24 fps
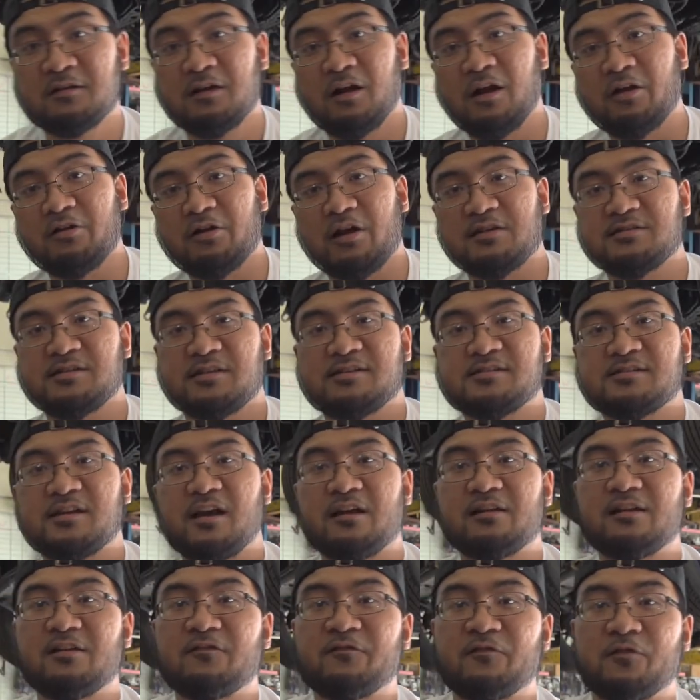Are you guys
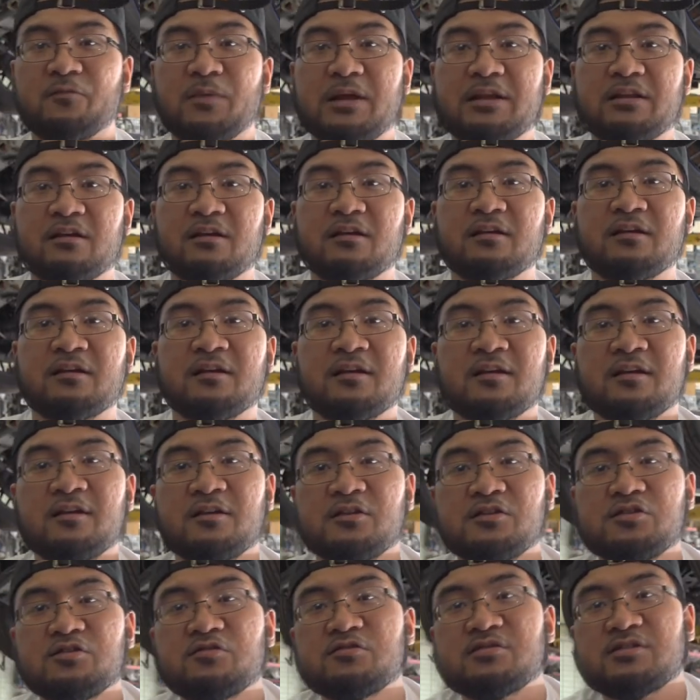excited for me to
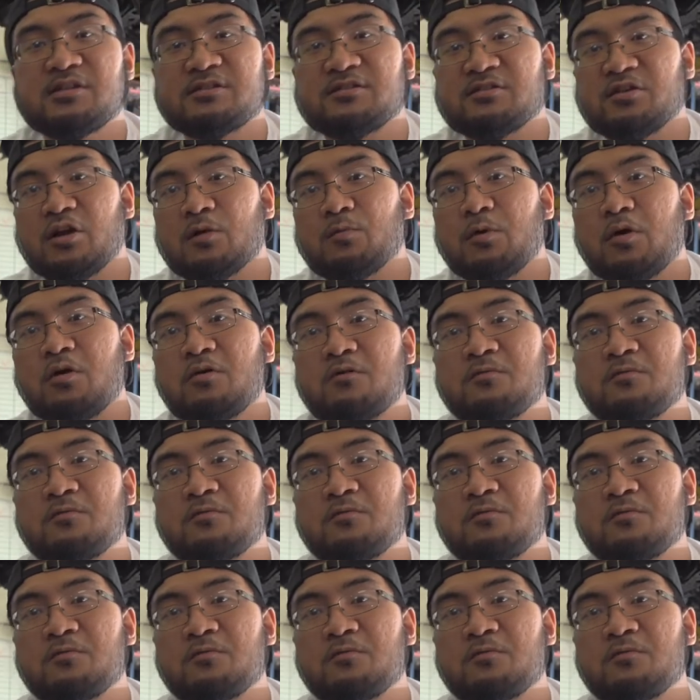use this turbo?